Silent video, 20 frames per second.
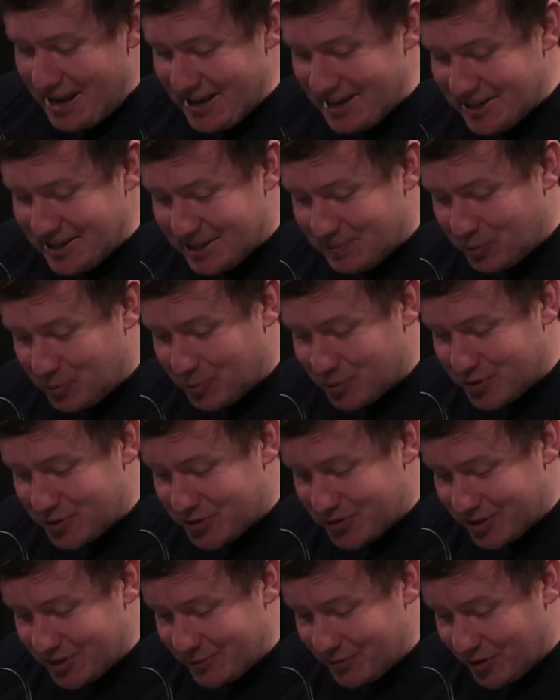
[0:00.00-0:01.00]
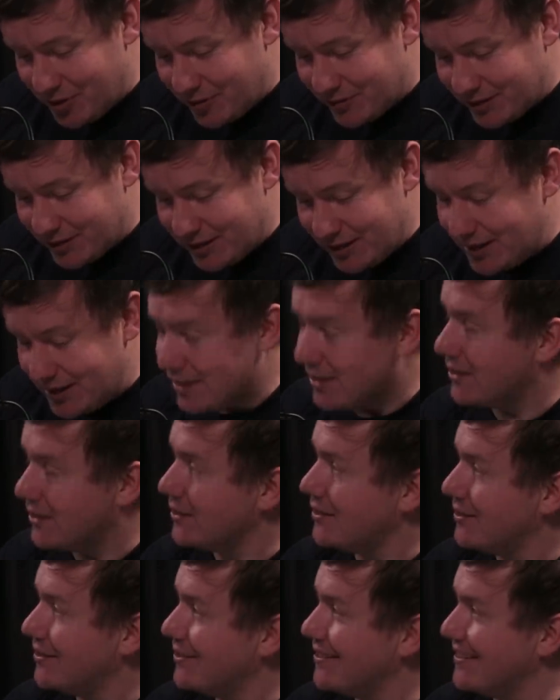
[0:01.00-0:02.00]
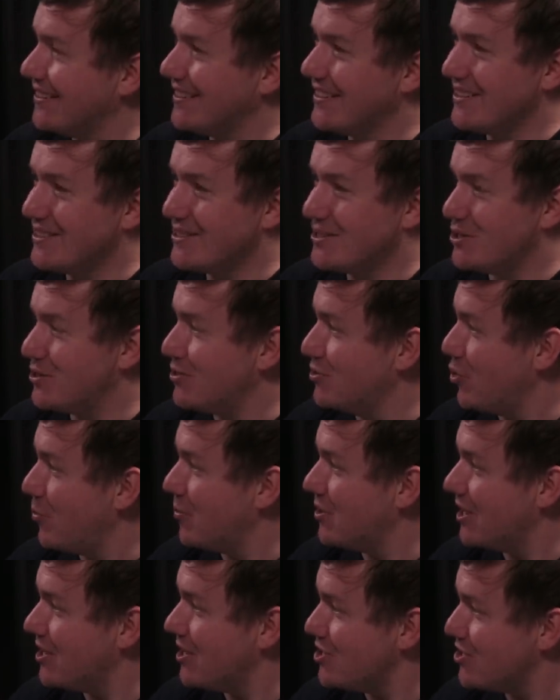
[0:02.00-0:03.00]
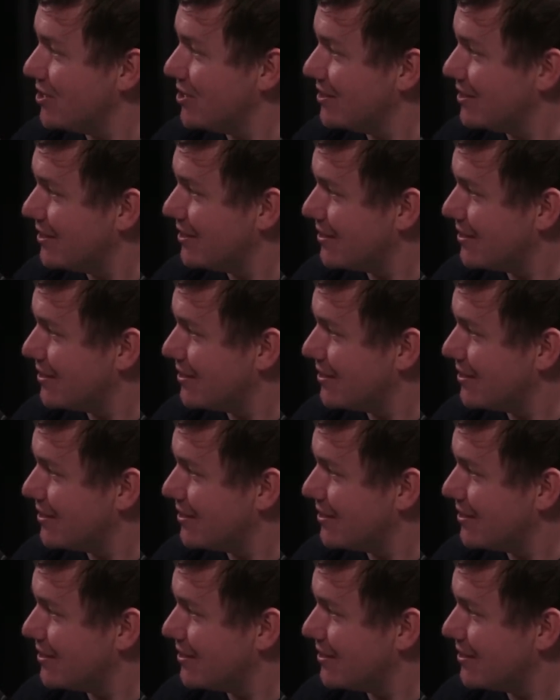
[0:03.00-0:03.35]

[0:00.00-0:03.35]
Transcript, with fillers: esports streamer of the year yeah. nomination.